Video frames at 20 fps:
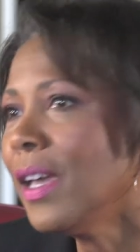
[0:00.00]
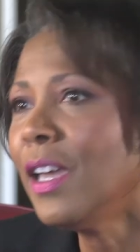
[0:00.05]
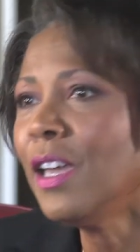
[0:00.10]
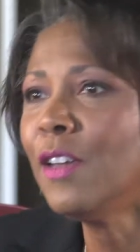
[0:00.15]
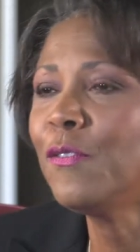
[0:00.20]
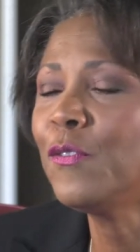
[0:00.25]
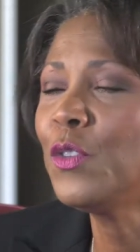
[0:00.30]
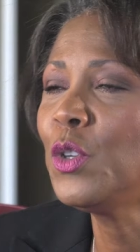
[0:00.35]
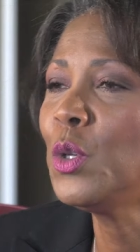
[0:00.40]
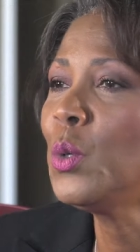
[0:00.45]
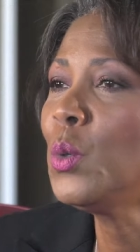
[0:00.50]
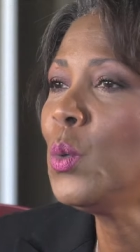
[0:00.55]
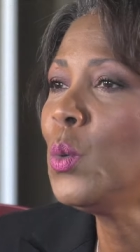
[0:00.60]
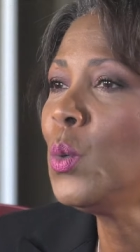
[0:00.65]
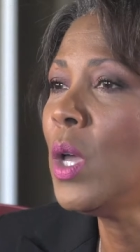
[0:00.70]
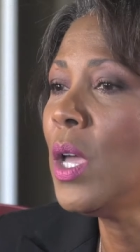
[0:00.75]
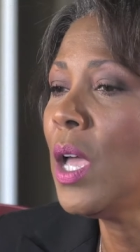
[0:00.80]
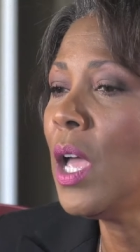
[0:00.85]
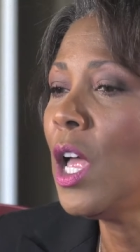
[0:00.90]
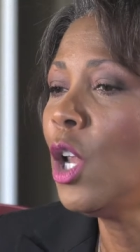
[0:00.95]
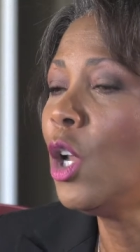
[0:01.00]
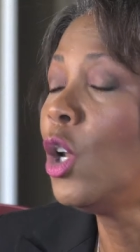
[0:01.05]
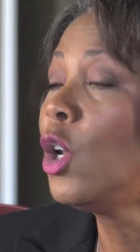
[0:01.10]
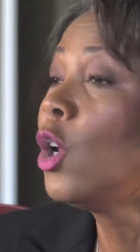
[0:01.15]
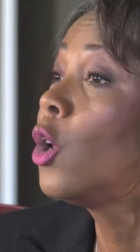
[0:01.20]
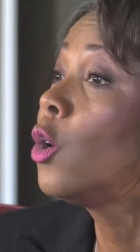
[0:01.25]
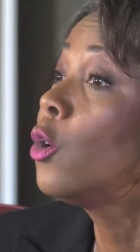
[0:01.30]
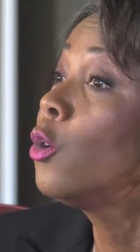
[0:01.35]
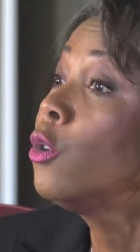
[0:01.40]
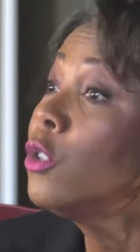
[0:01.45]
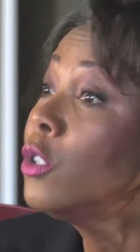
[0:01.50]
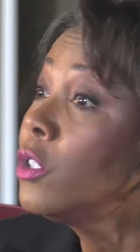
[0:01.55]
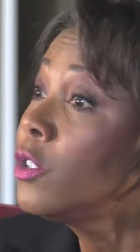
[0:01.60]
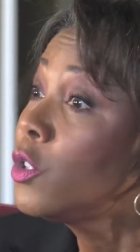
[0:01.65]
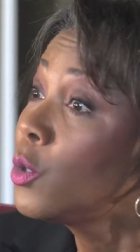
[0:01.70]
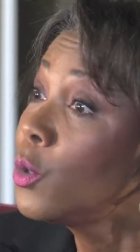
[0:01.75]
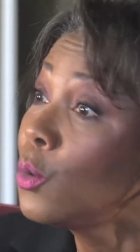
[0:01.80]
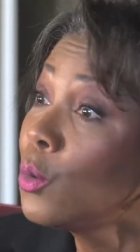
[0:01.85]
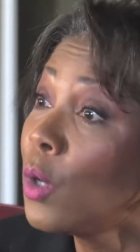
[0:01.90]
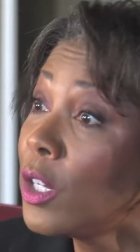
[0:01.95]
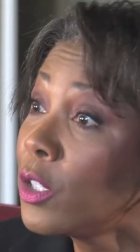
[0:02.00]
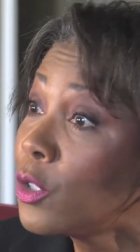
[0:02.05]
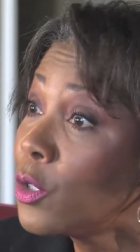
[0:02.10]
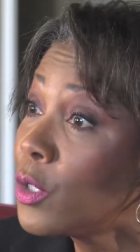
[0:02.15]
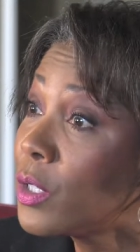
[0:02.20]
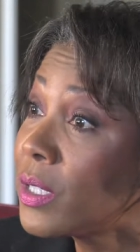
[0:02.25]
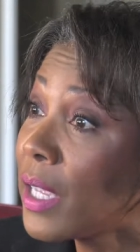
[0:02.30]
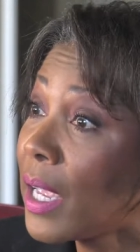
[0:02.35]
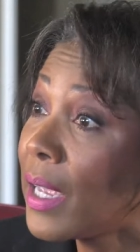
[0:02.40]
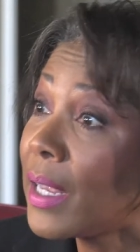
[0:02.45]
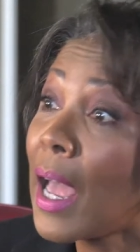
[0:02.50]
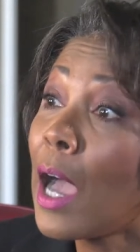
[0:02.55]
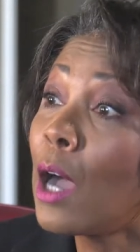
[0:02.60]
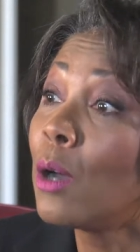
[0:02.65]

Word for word: If you learn to understand